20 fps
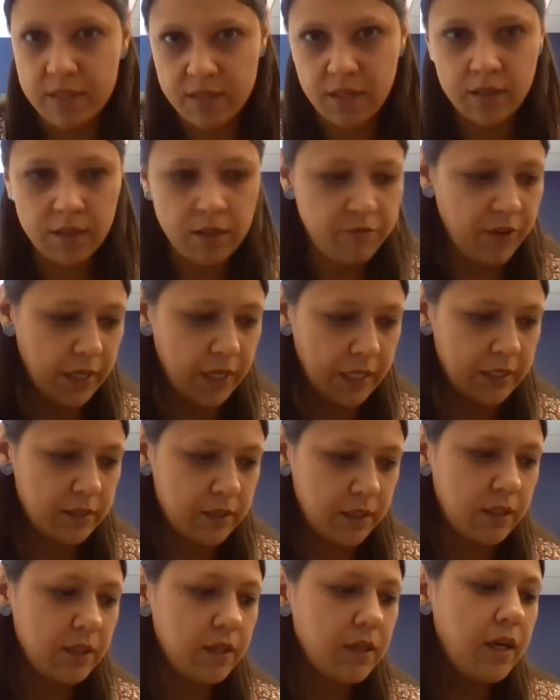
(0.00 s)
And
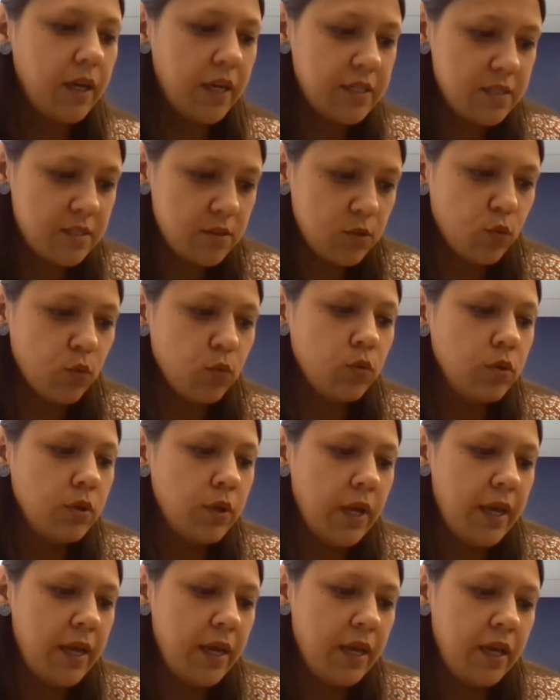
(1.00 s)
the problem
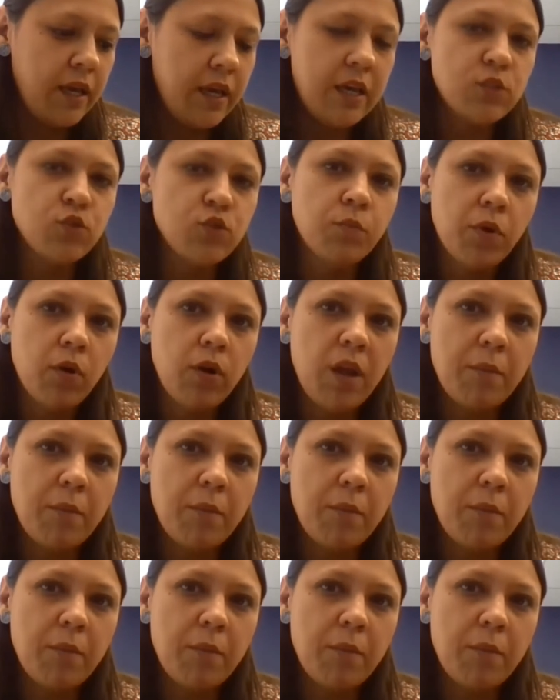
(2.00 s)
can be different.